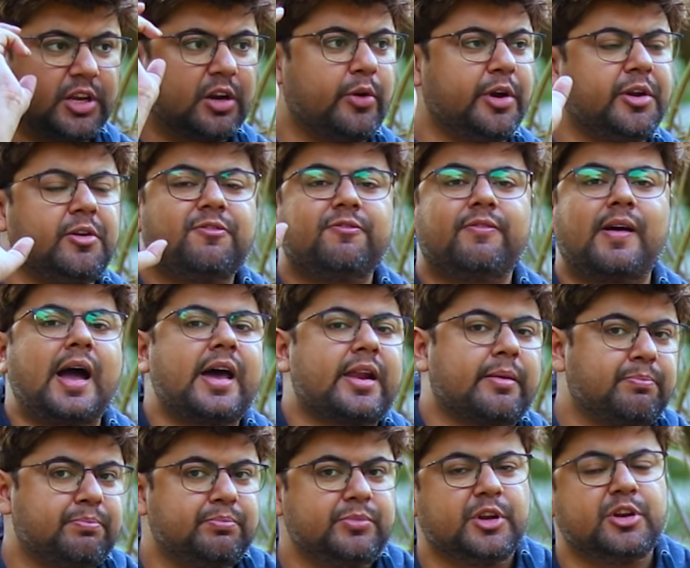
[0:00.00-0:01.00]
are going to fire
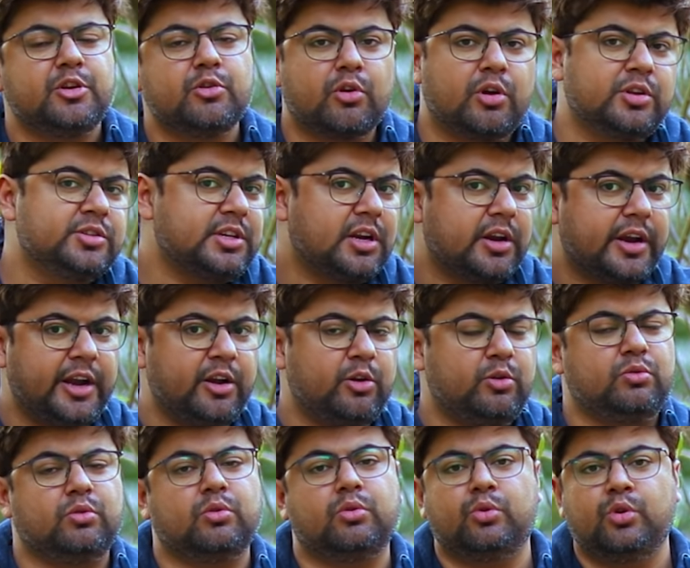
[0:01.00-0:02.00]
up, the neurons are going
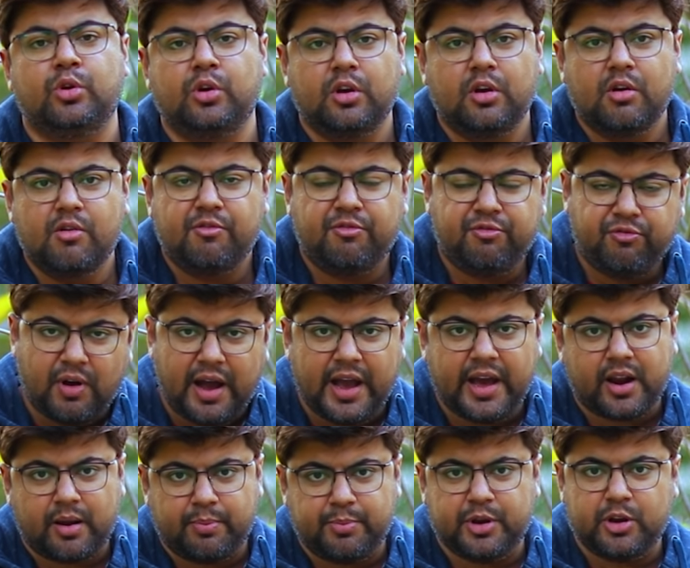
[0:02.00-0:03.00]
to
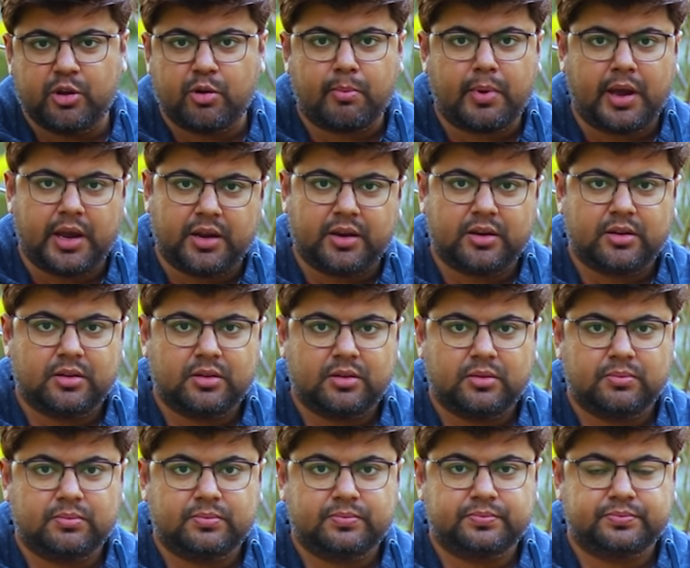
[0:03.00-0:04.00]
fire up in your mind.
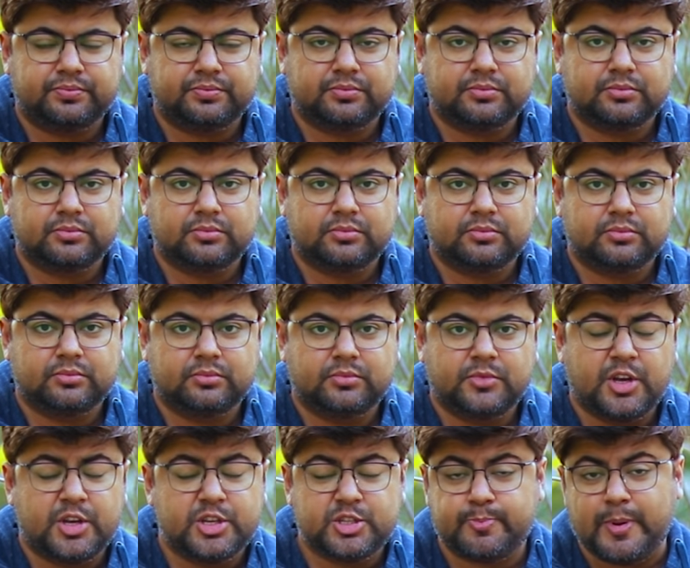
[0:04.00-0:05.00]

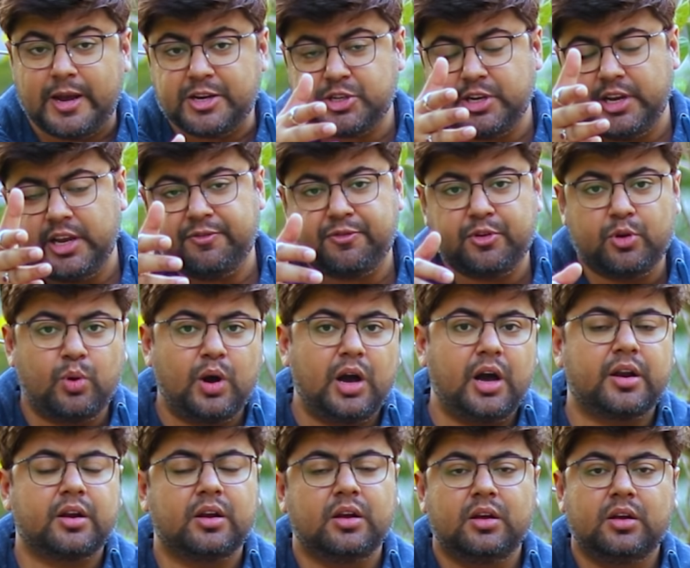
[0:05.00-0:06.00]
Especially if you
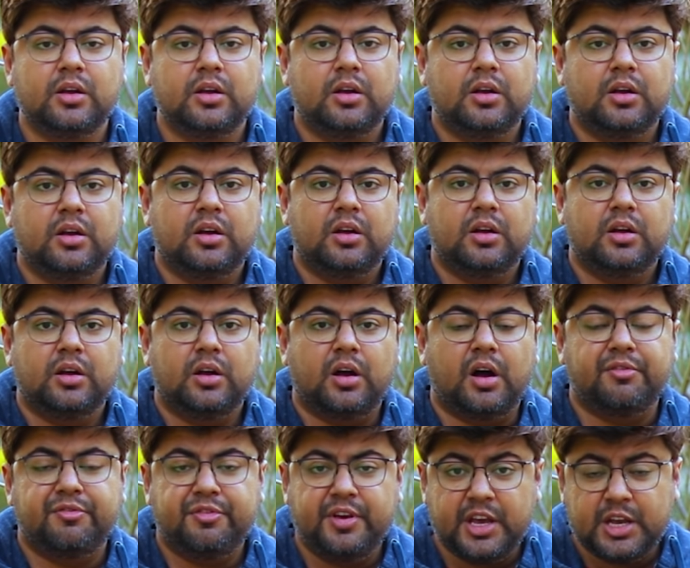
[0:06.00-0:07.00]
are
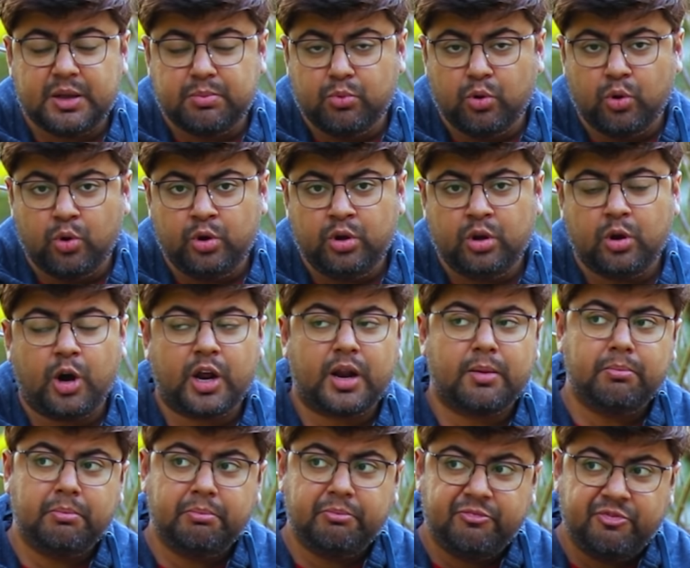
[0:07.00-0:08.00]
a weak moon or a
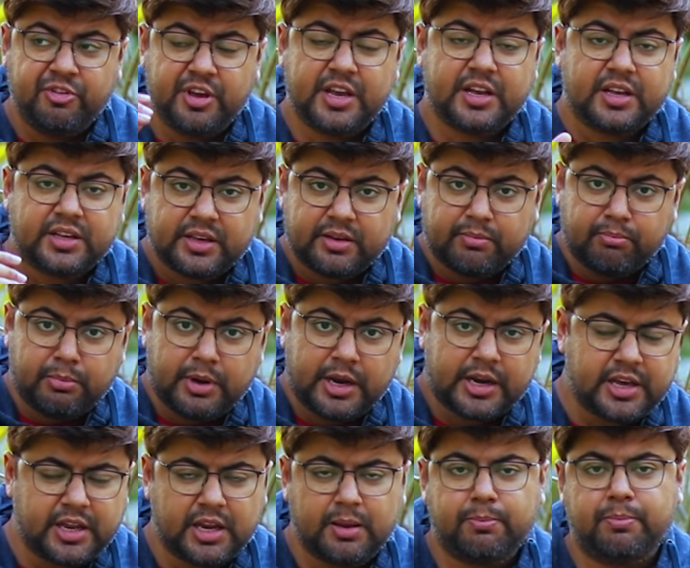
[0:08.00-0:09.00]
weak
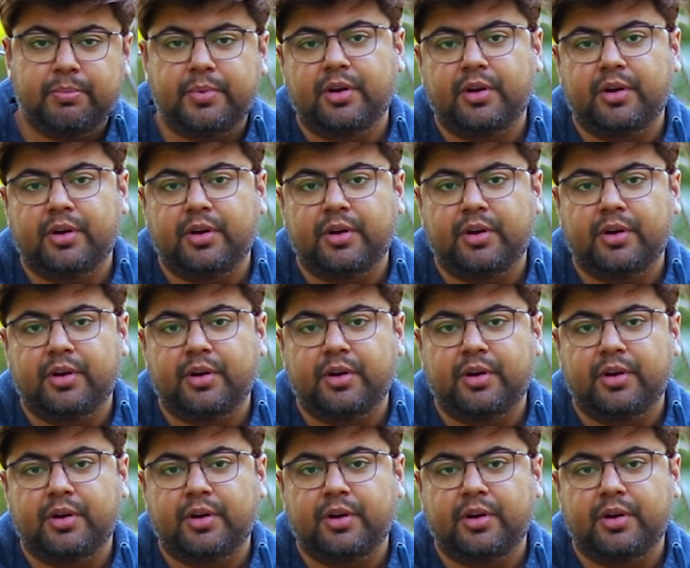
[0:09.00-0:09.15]
Mercury